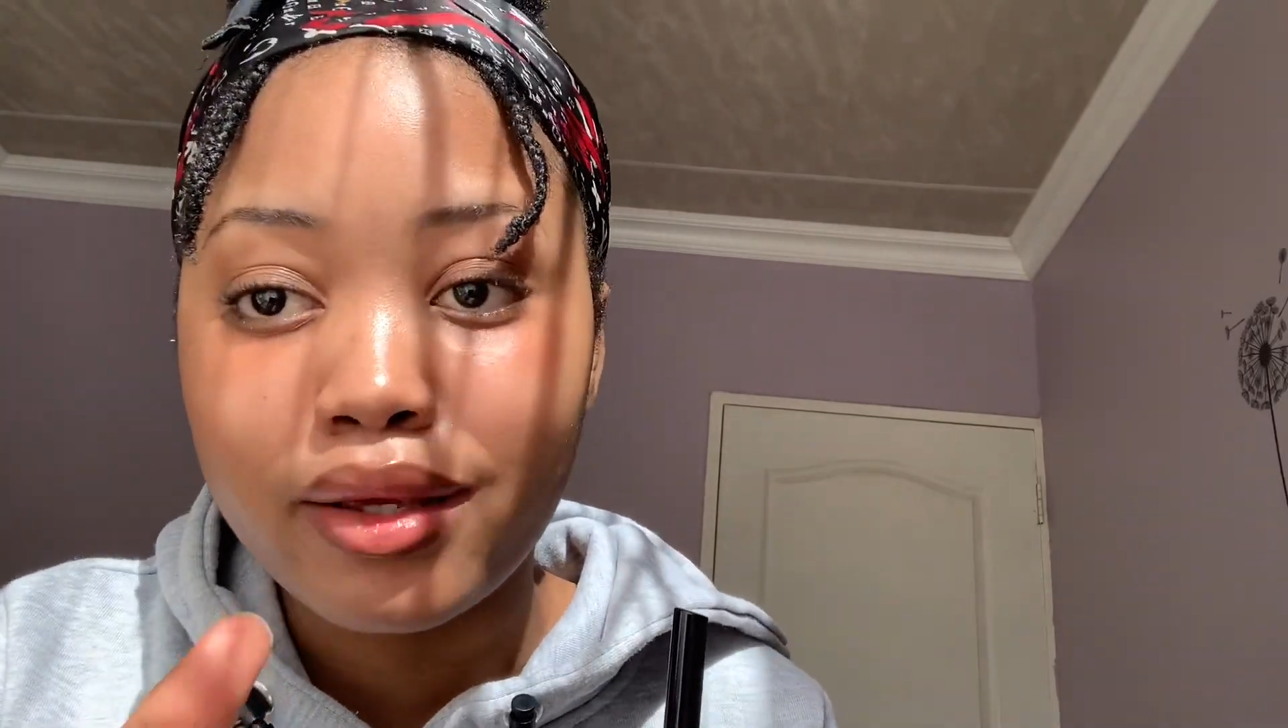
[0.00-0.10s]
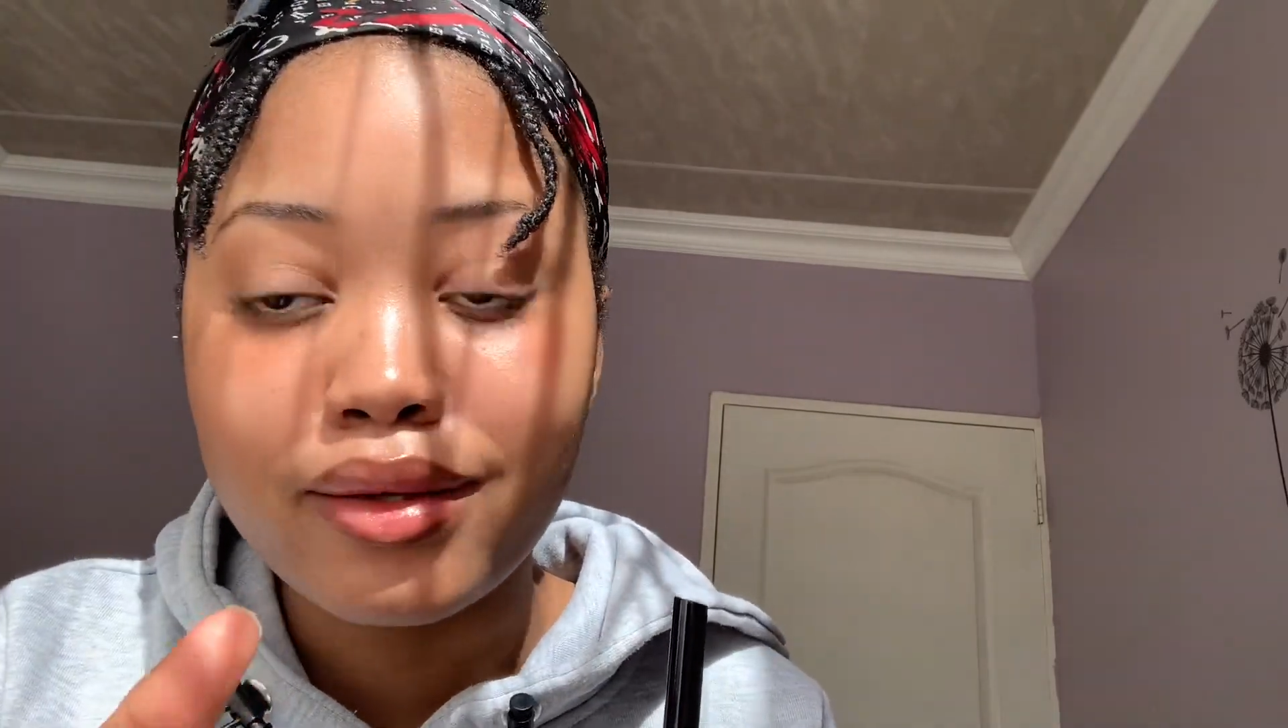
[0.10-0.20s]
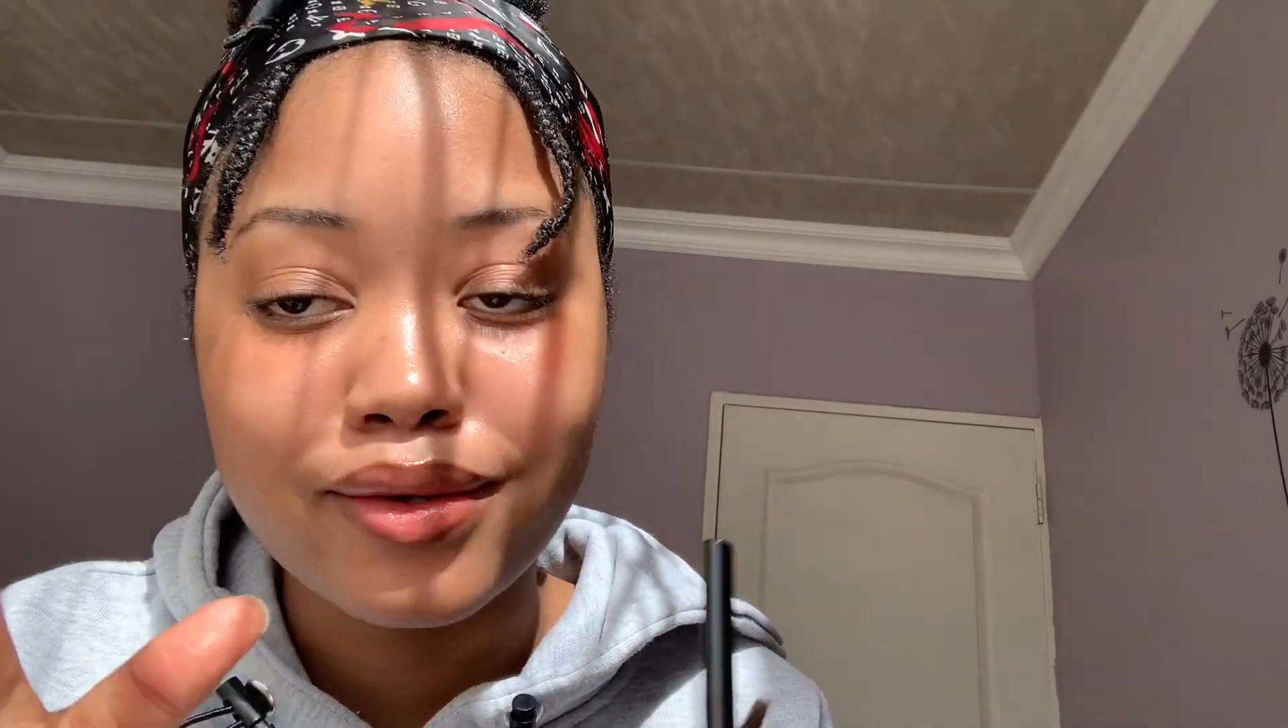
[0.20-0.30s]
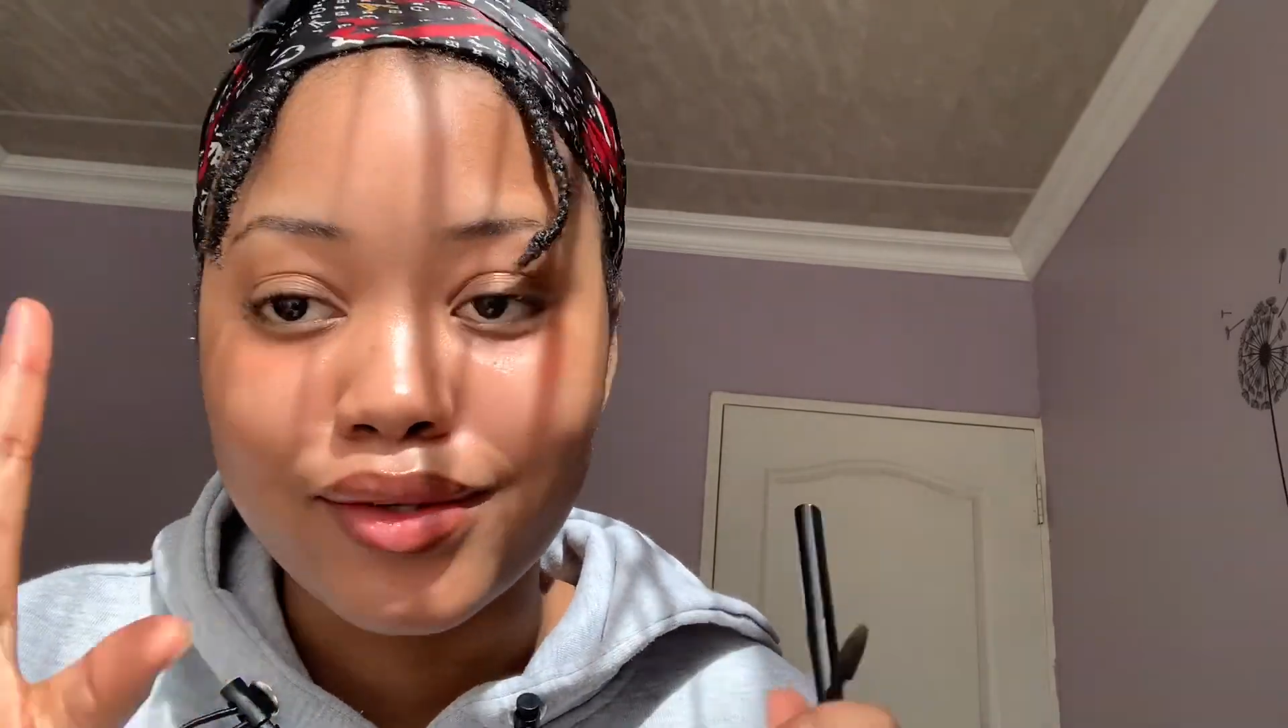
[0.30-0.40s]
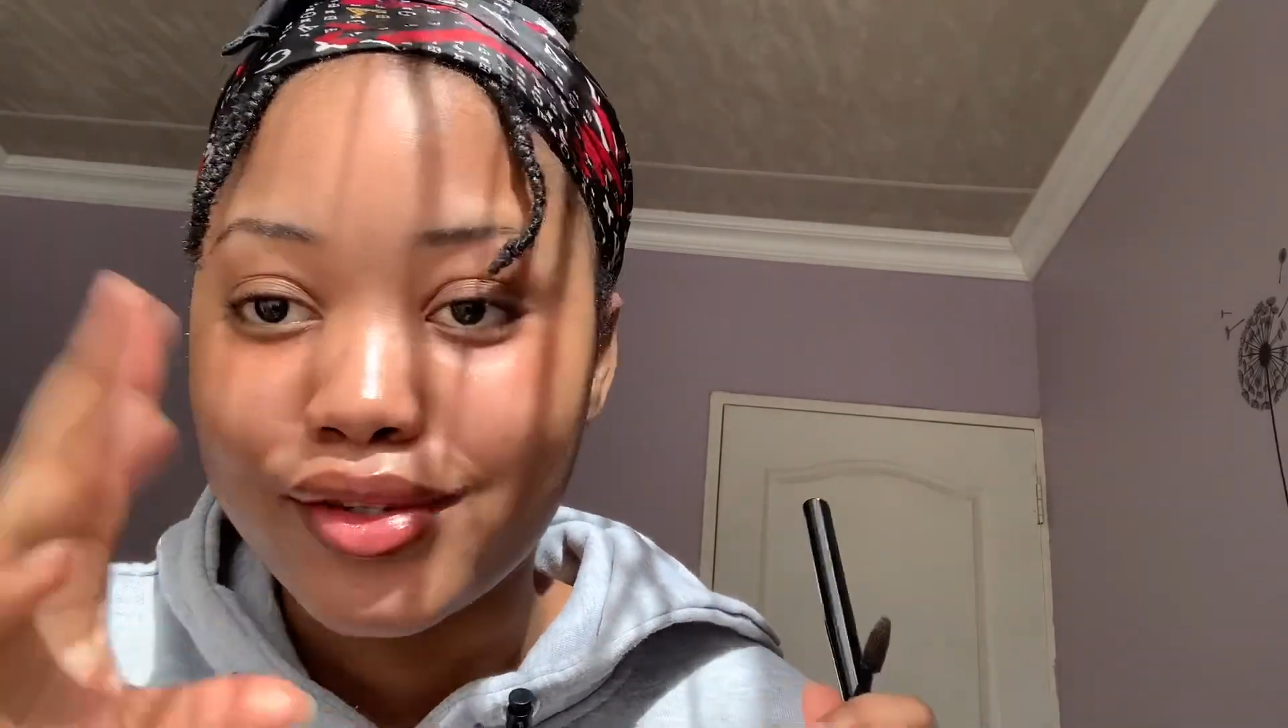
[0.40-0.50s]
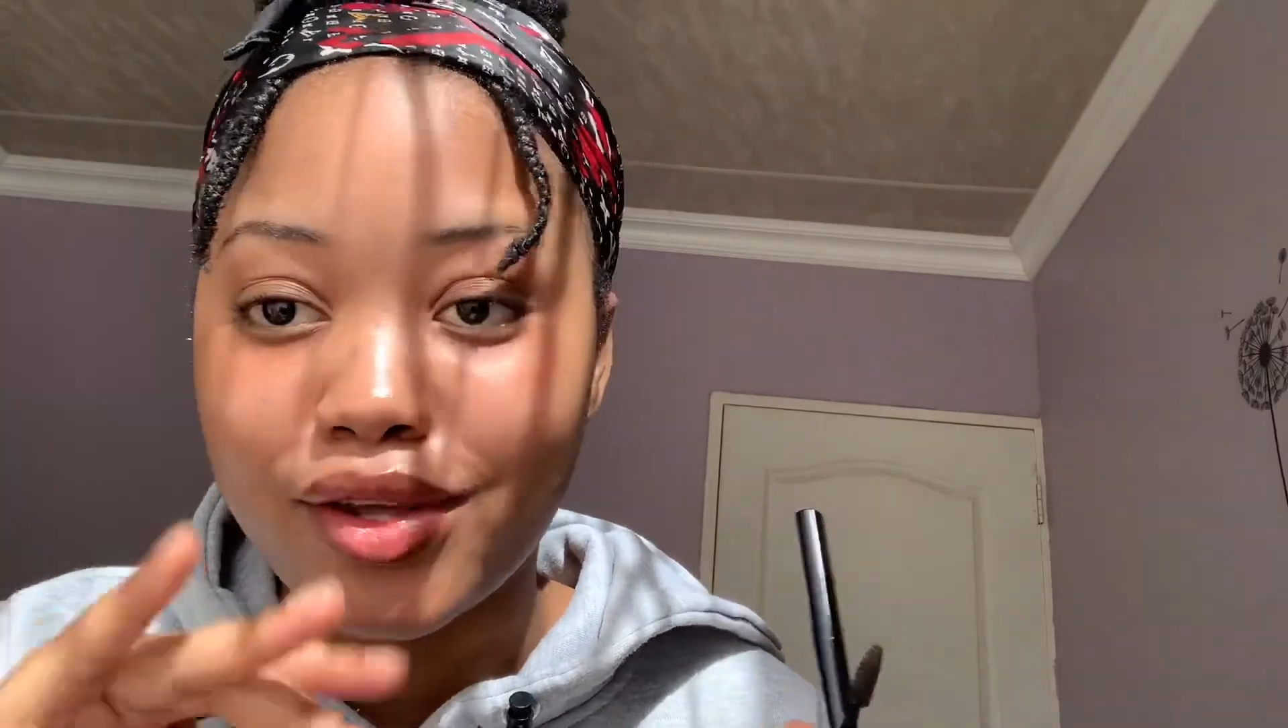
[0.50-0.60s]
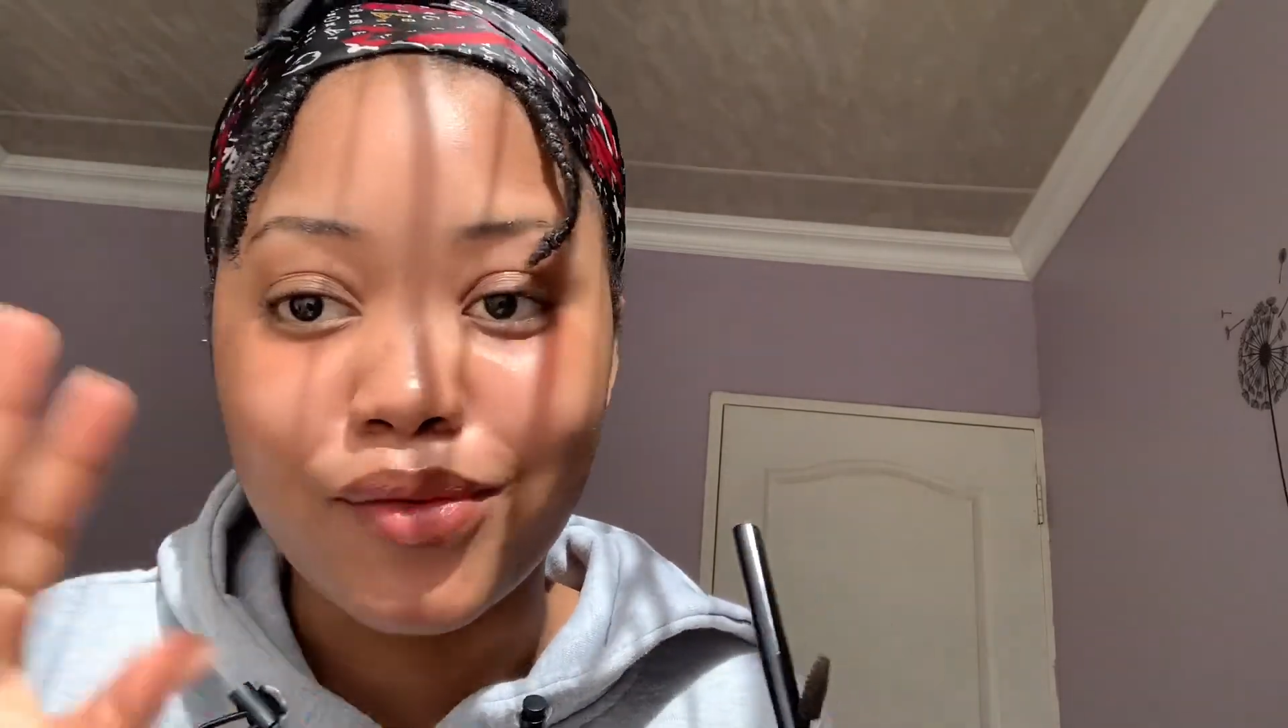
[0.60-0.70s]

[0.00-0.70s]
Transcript: because I don't